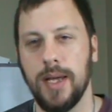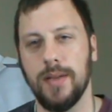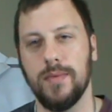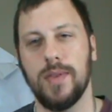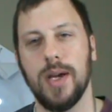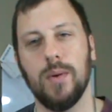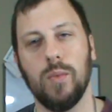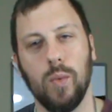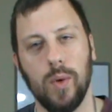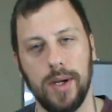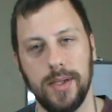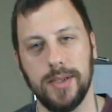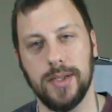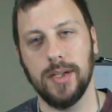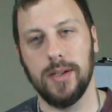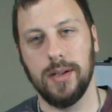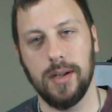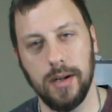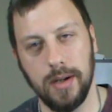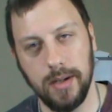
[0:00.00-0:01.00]
that want
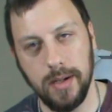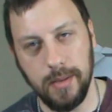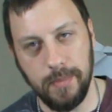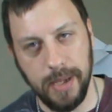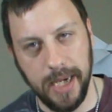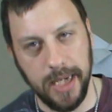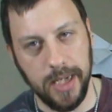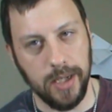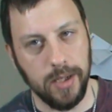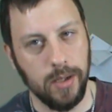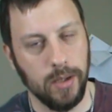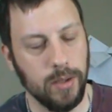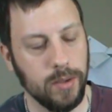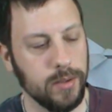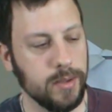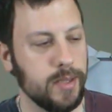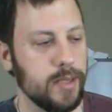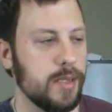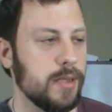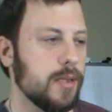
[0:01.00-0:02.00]
to learn about
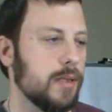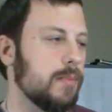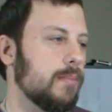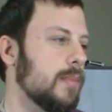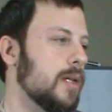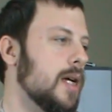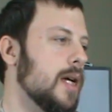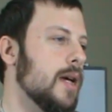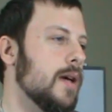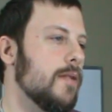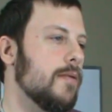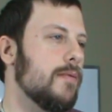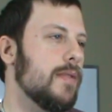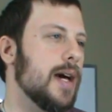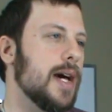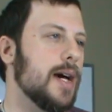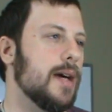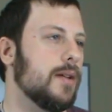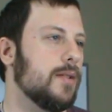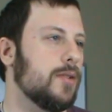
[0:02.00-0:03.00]
occultism
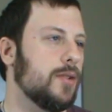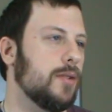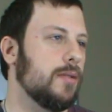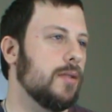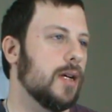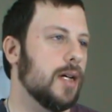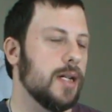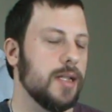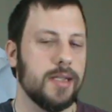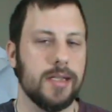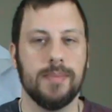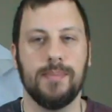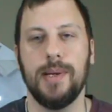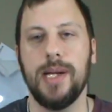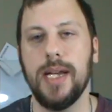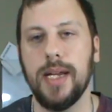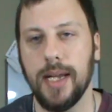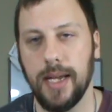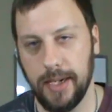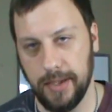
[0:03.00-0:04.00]
that do not
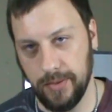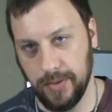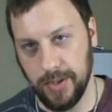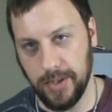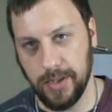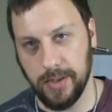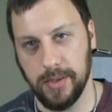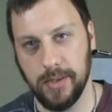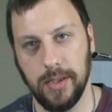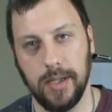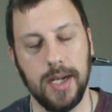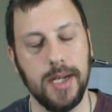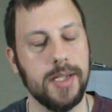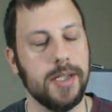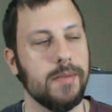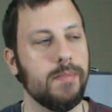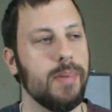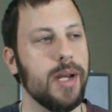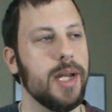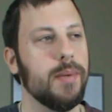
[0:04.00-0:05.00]
speak English. There's lots
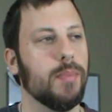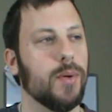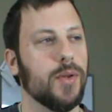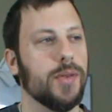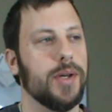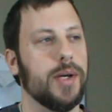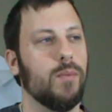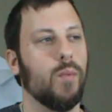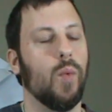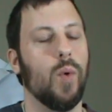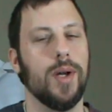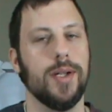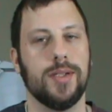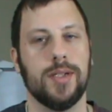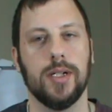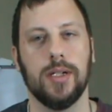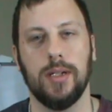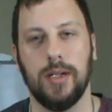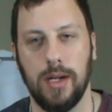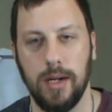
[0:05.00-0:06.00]
of people that want
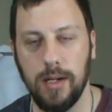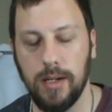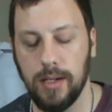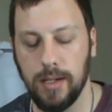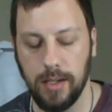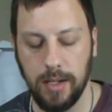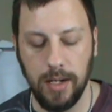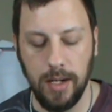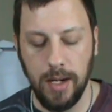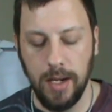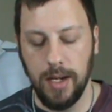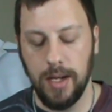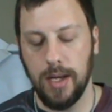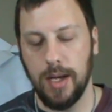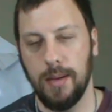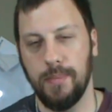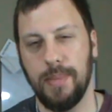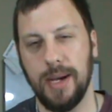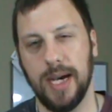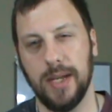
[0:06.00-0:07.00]
to learn
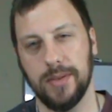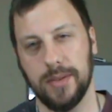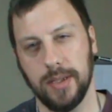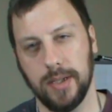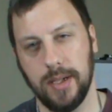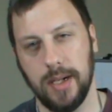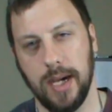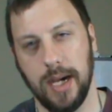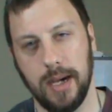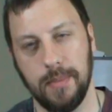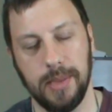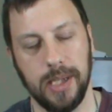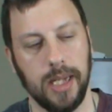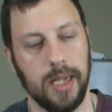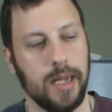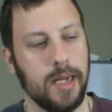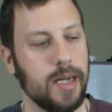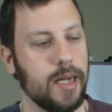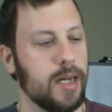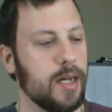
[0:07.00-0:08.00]
about the
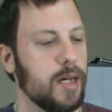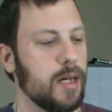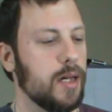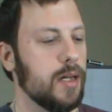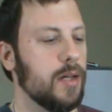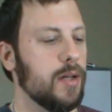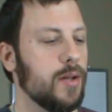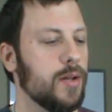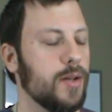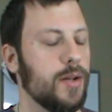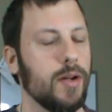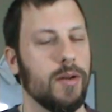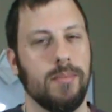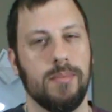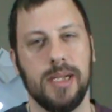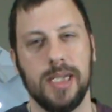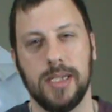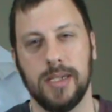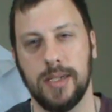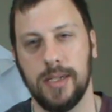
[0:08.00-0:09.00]
Kabbalah,
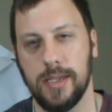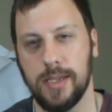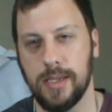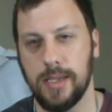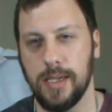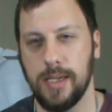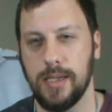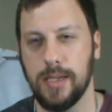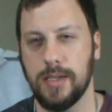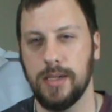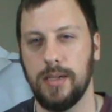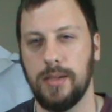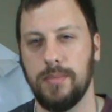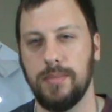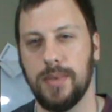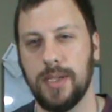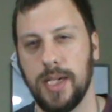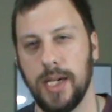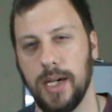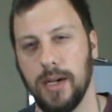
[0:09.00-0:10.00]

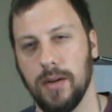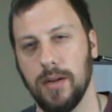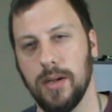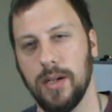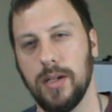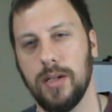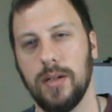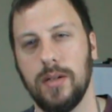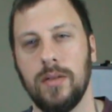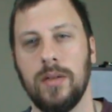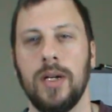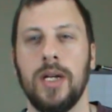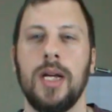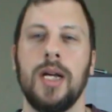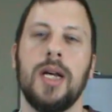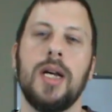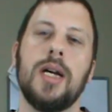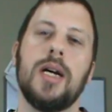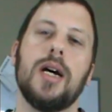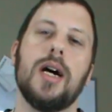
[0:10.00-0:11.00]
mysticism, tarot,
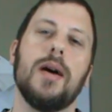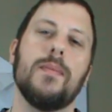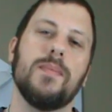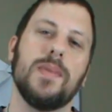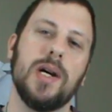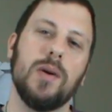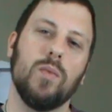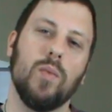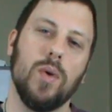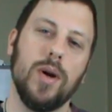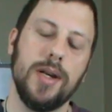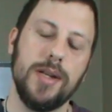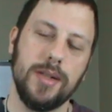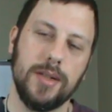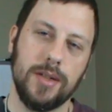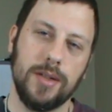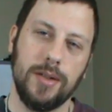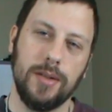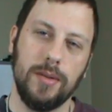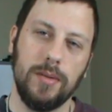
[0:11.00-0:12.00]
that
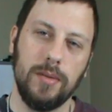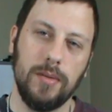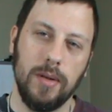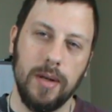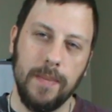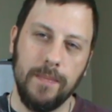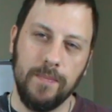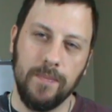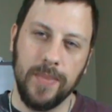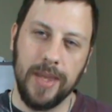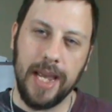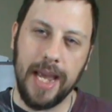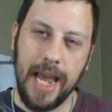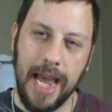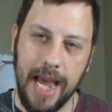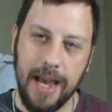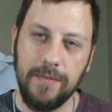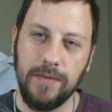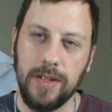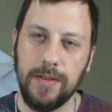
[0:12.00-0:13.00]
want to
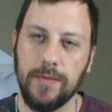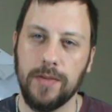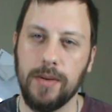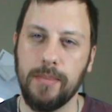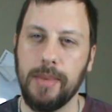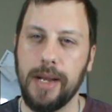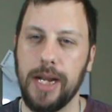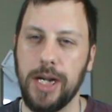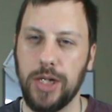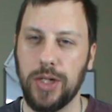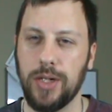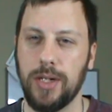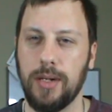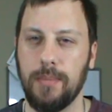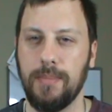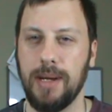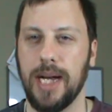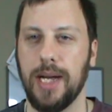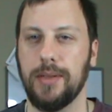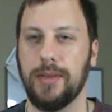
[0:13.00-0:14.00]
have information
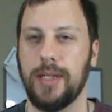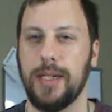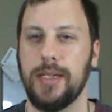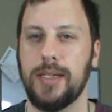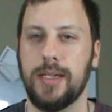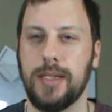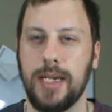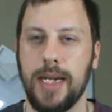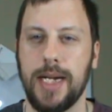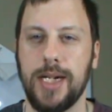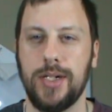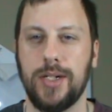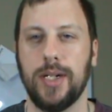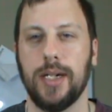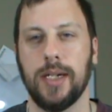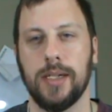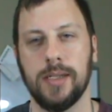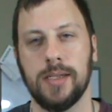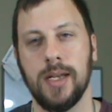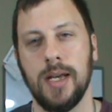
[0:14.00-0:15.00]
about these
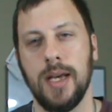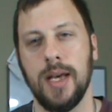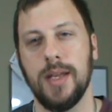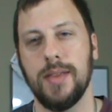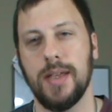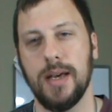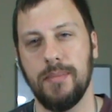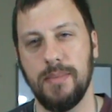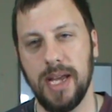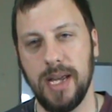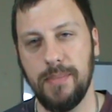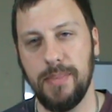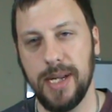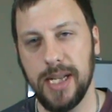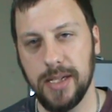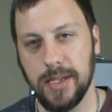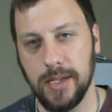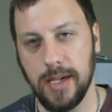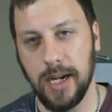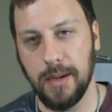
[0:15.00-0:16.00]
teachings that maybe
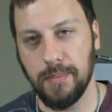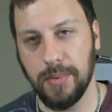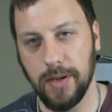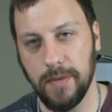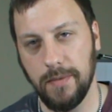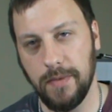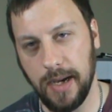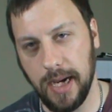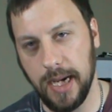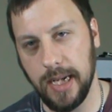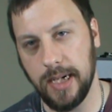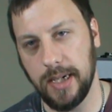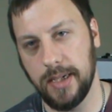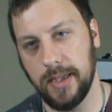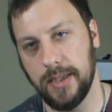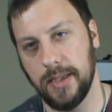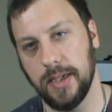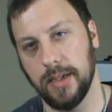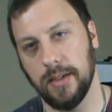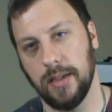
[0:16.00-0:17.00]
it's not provided
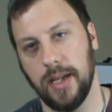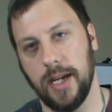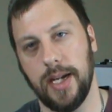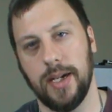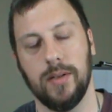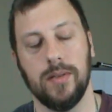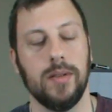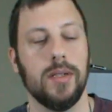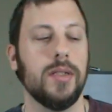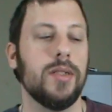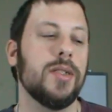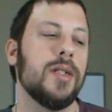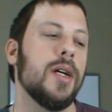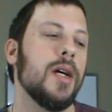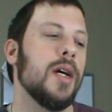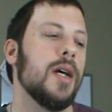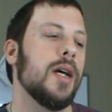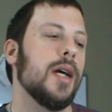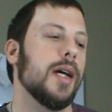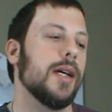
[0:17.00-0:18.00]
in their language.
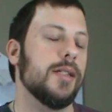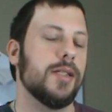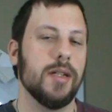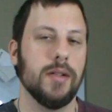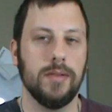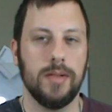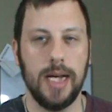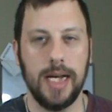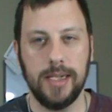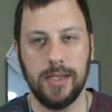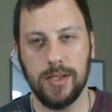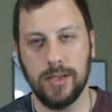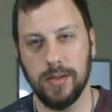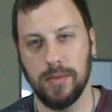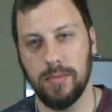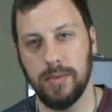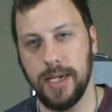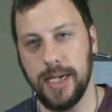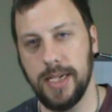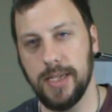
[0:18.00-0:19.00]
And so that's the
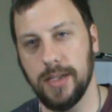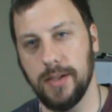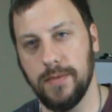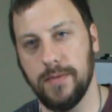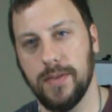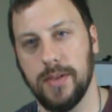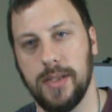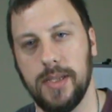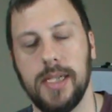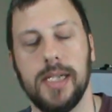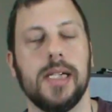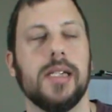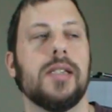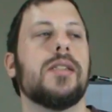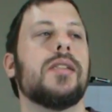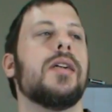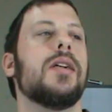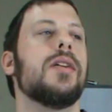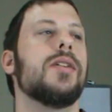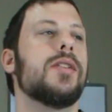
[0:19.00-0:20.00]
reason for
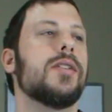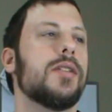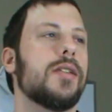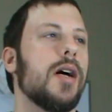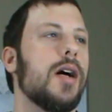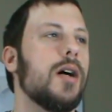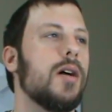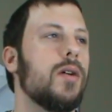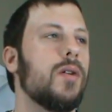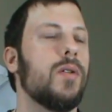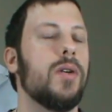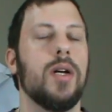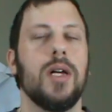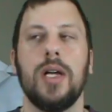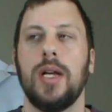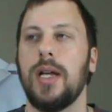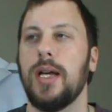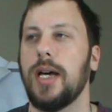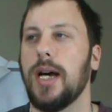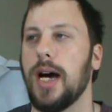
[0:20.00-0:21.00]
this. So
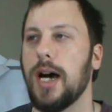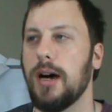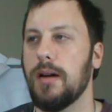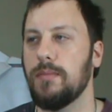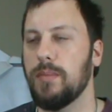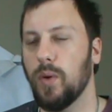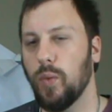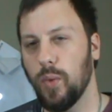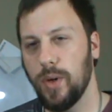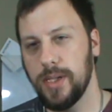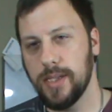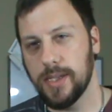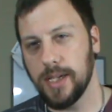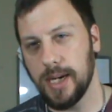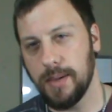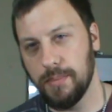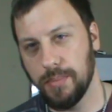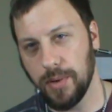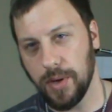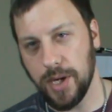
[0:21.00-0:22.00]
once
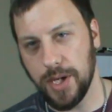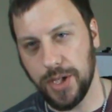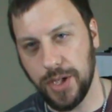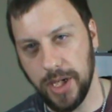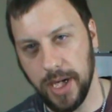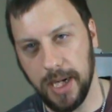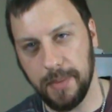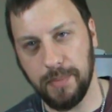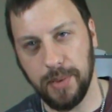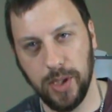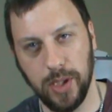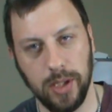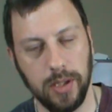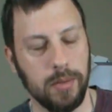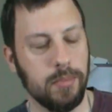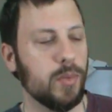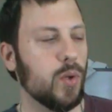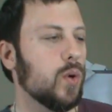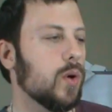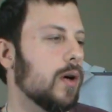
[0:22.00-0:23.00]
I brush up a little
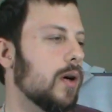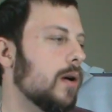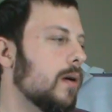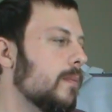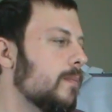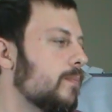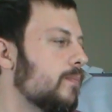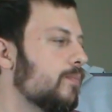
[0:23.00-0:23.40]
more,